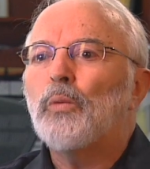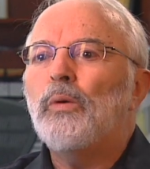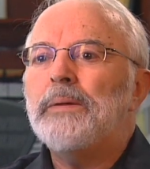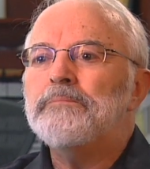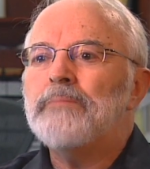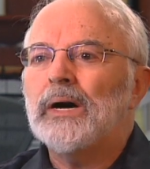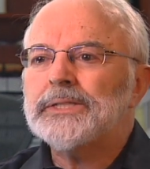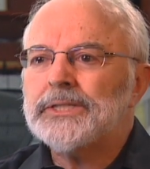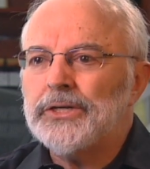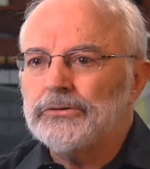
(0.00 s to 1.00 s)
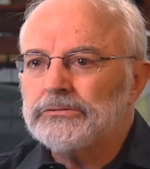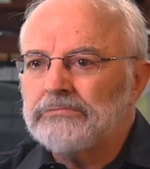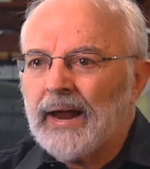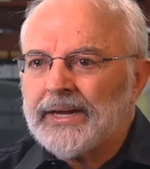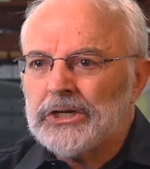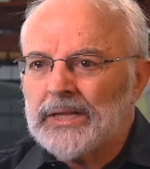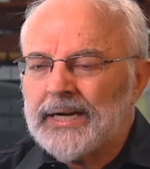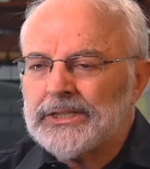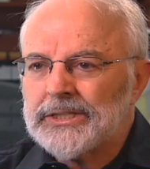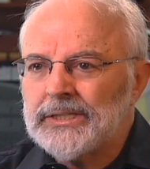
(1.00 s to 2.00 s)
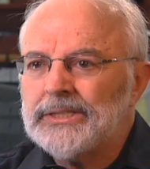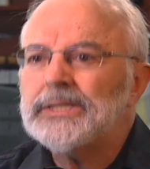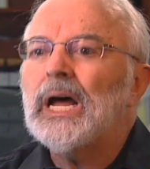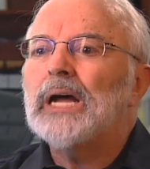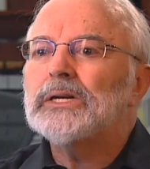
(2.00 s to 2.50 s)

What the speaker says: We must use regulations,